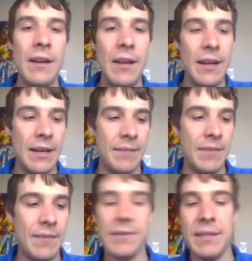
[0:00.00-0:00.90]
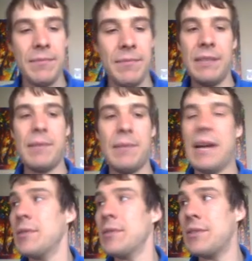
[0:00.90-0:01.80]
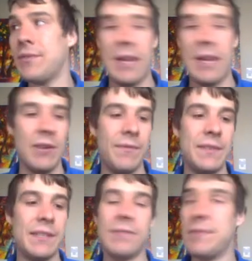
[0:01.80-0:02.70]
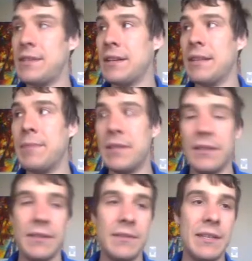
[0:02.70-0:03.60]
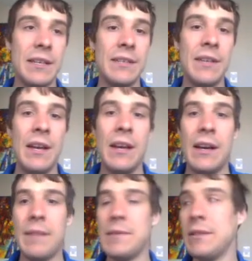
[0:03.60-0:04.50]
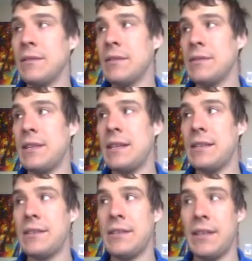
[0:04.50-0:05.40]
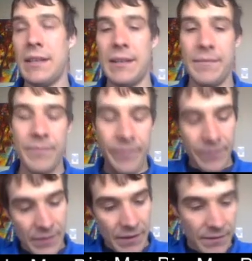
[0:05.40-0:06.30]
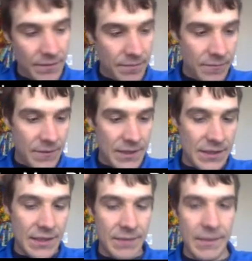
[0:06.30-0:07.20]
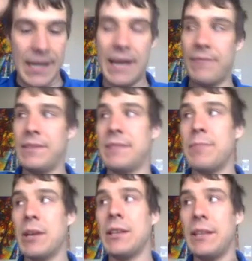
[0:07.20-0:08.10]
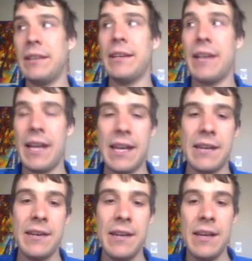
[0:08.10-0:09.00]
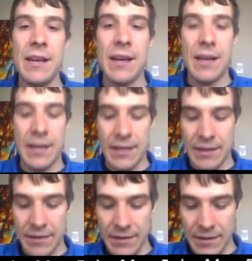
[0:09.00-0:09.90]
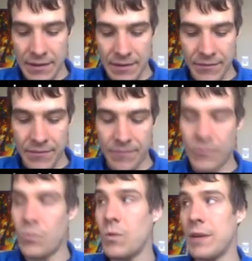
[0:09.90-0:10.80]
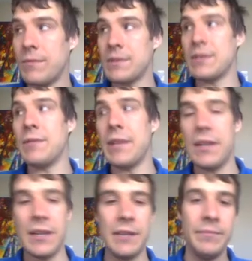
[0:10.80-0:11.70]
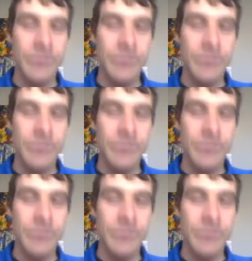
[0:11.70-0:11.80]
This was completely backwards from how physics was done up until those days. Up until those days, physicists would have this model in their head of what was going on,